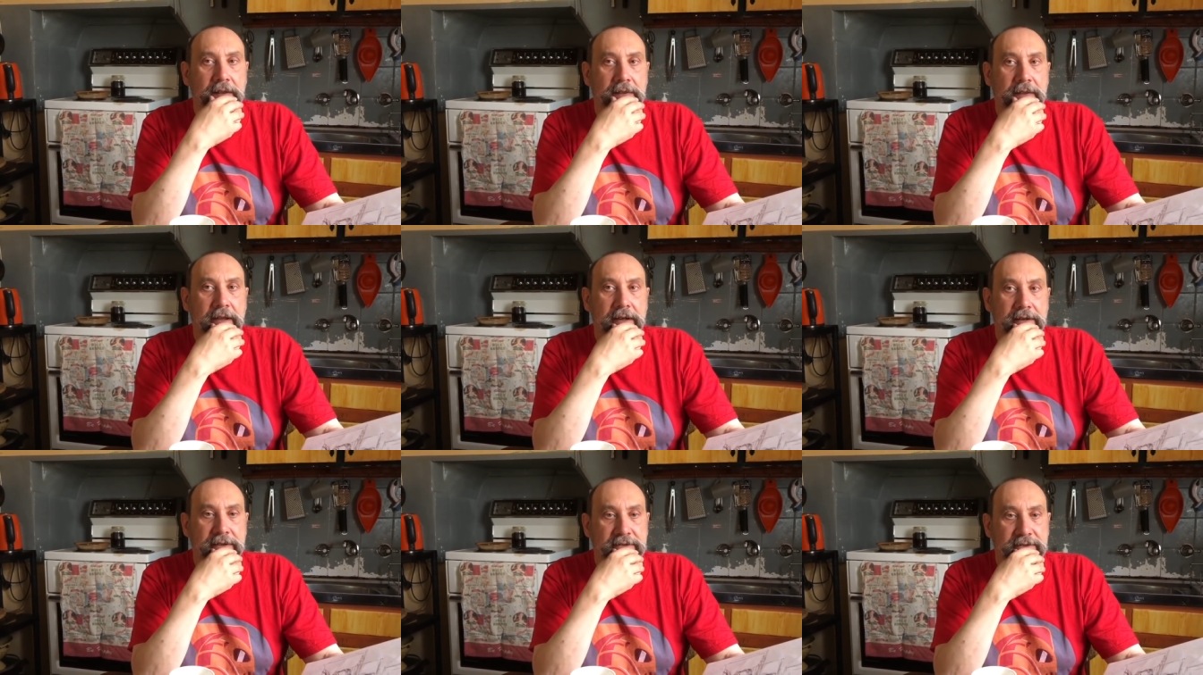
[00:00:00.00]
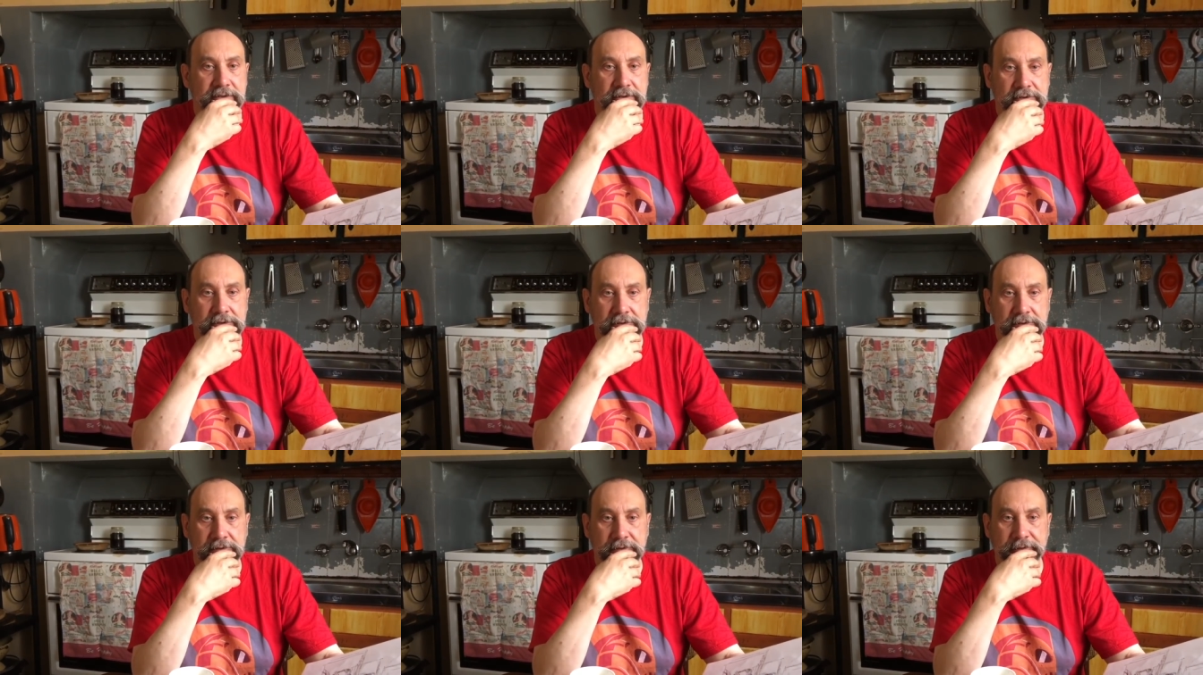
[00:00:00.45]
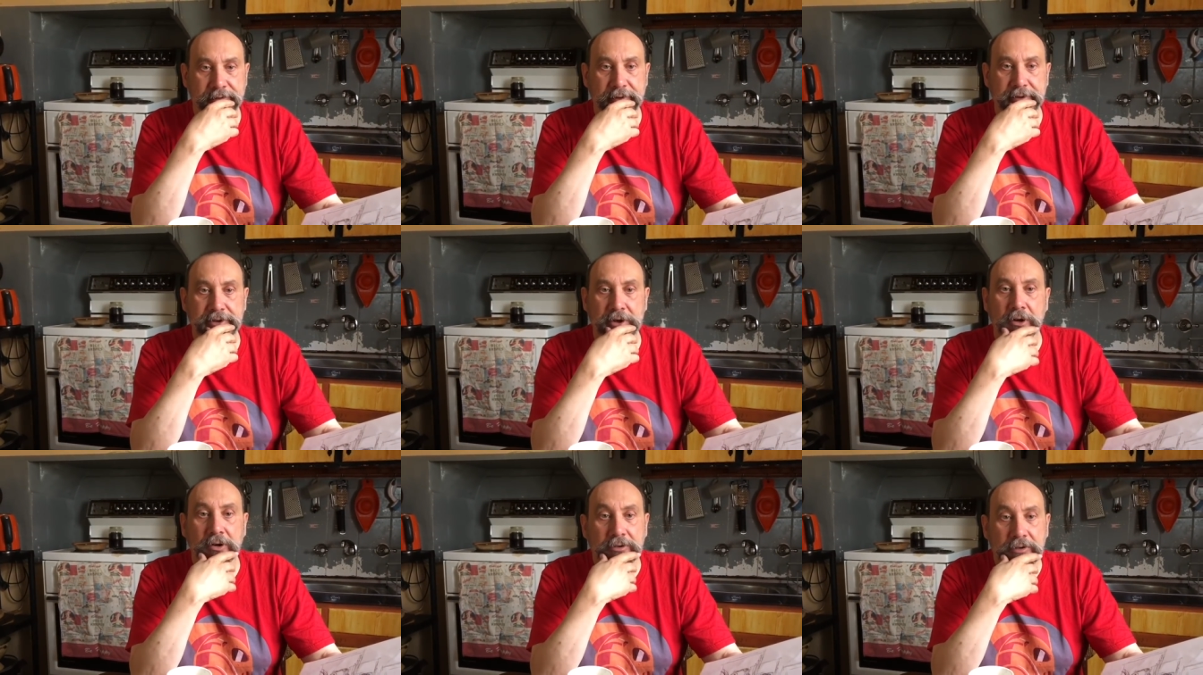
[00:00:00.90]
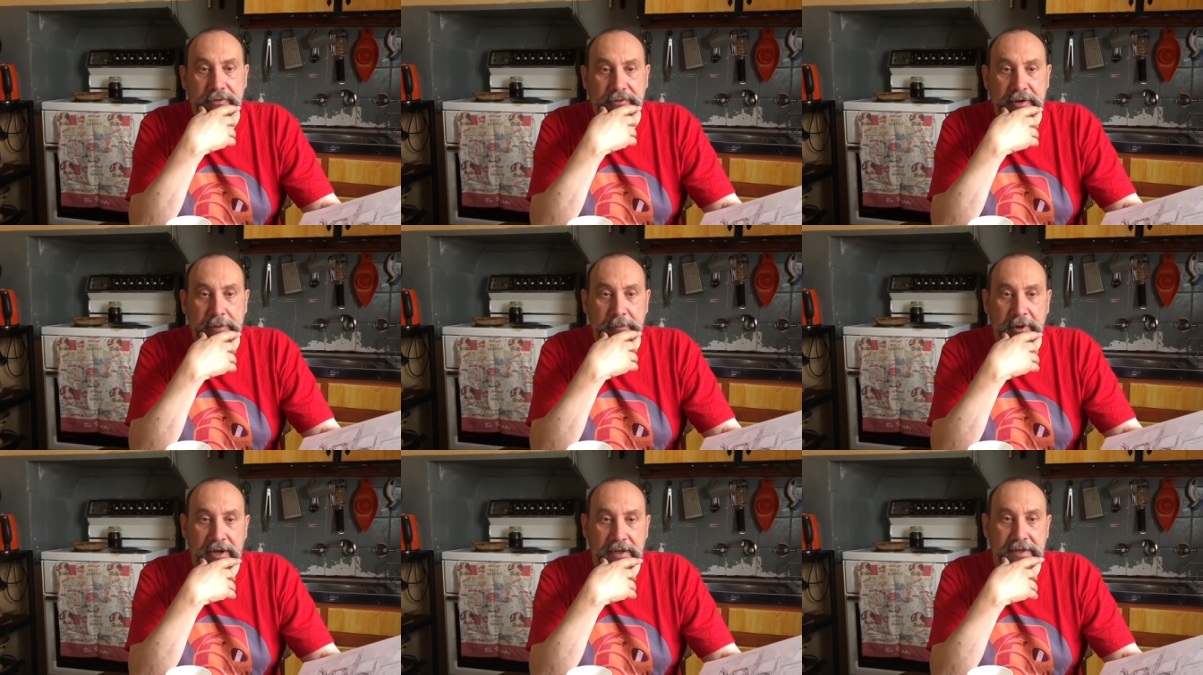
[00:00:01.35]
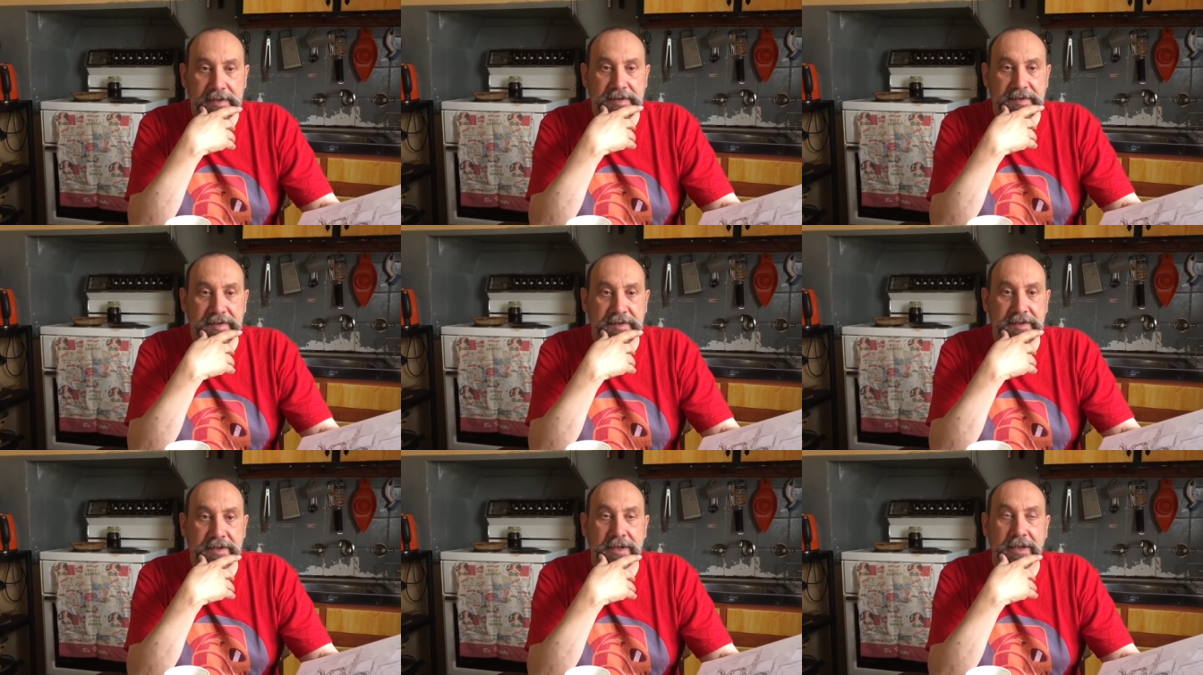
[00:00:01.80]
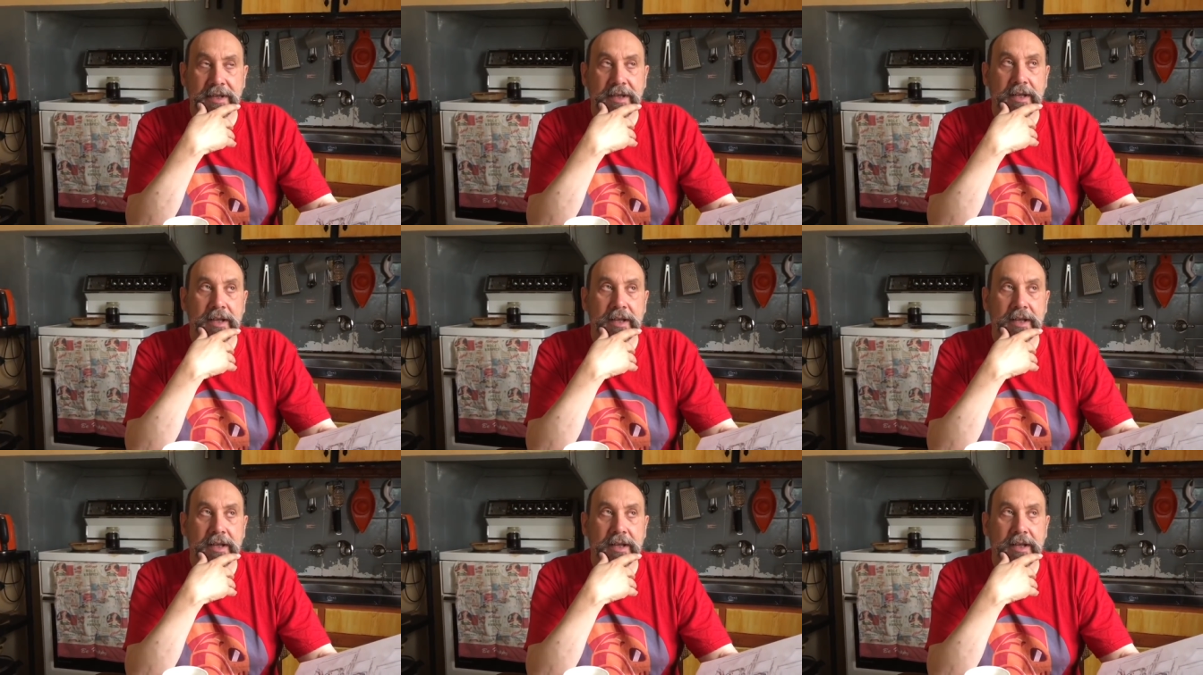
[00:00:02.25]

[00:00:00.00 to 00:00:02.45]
that it's all photography based.